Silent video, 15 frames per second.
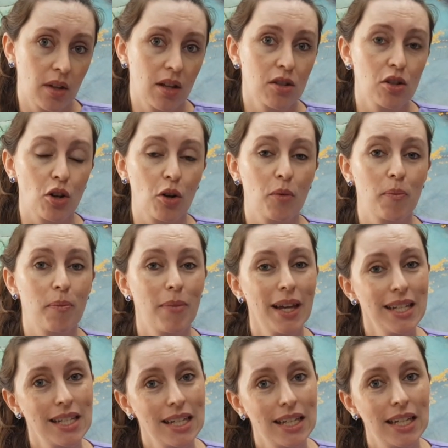So
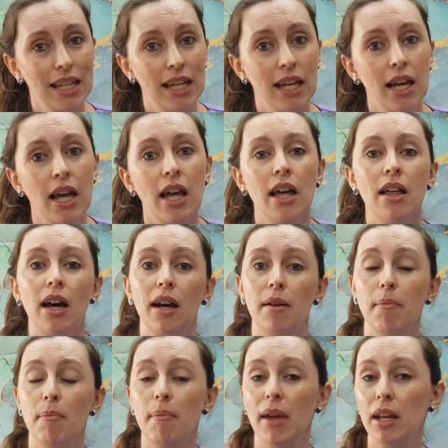basically,
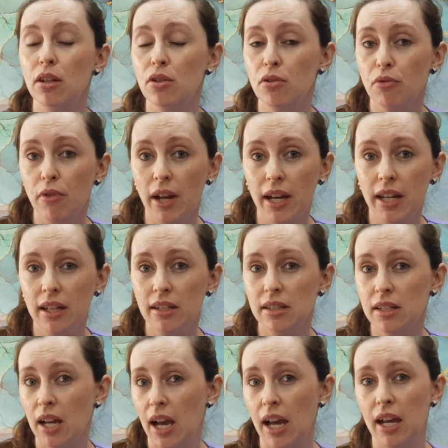a Mediterranean
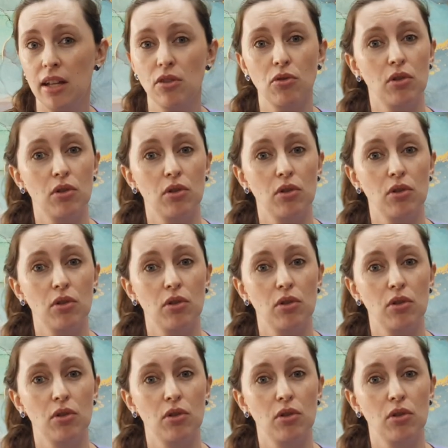diet,